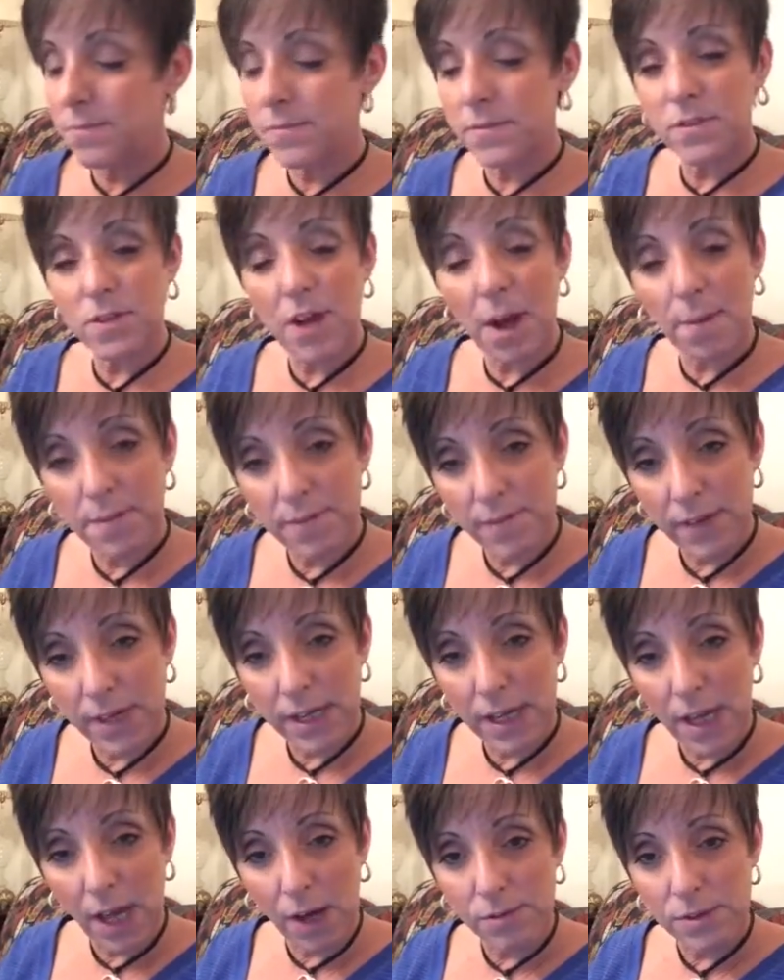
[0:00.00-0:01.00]
Stop the
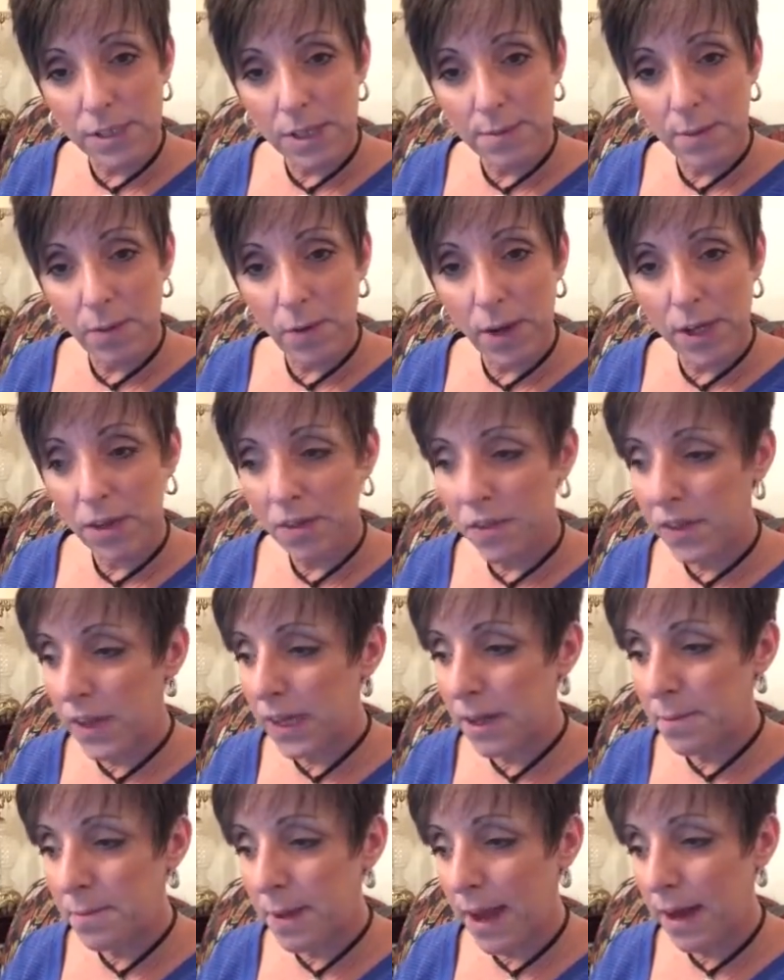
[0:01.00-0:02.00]
video. Tell me what you
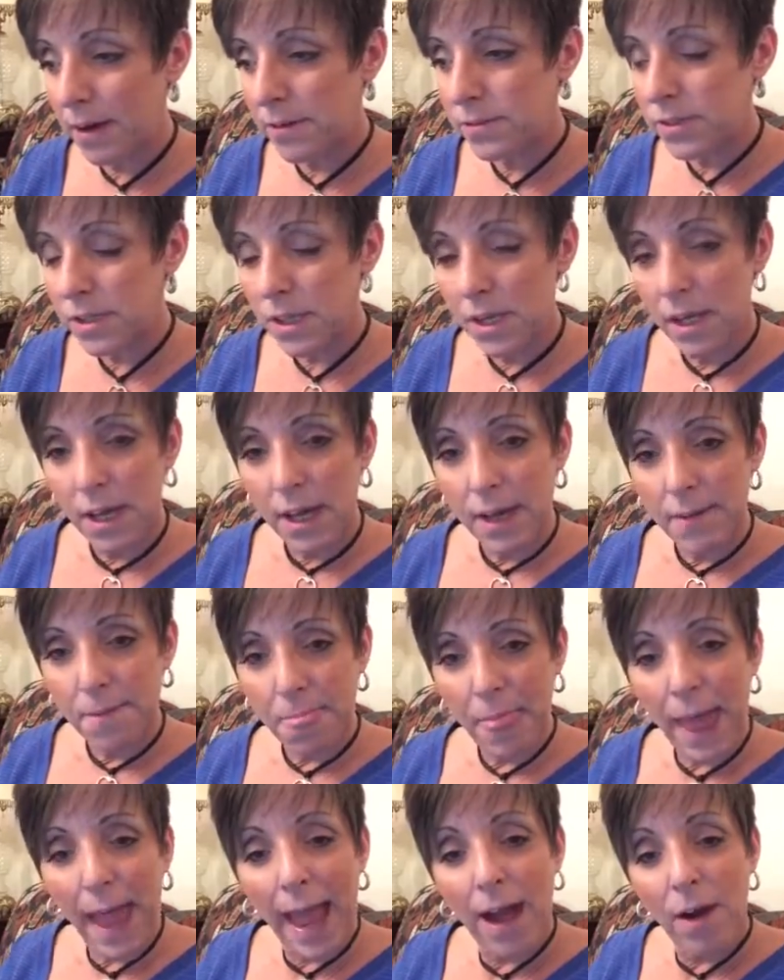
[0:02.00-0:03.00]
think about
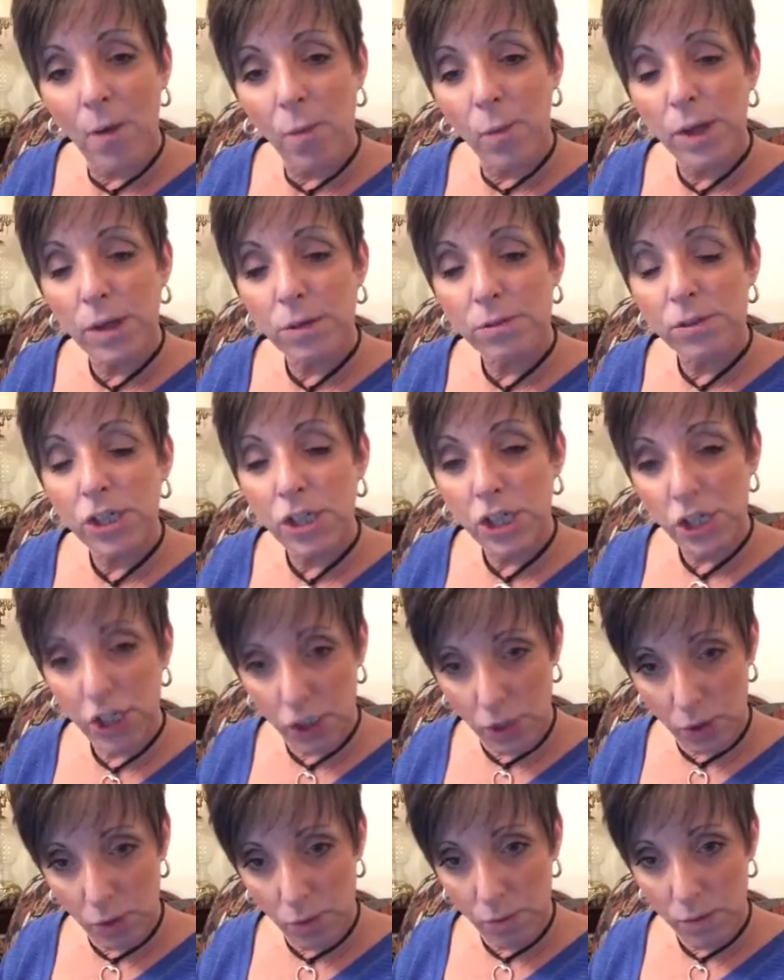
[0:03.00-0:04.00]
how will
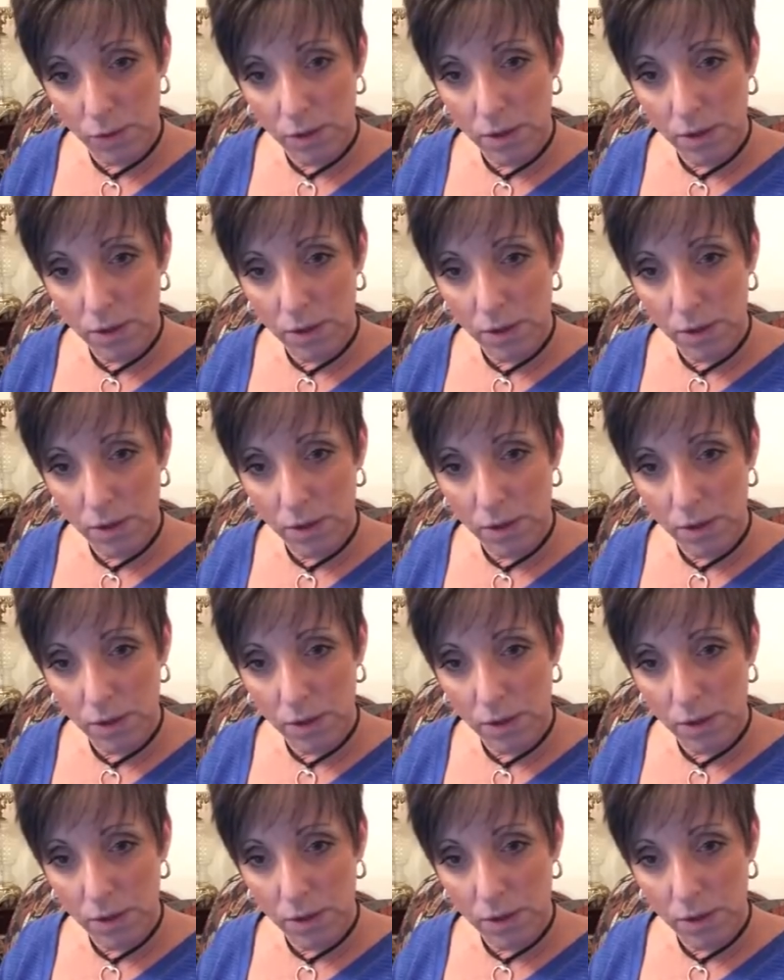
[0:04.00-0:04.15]
you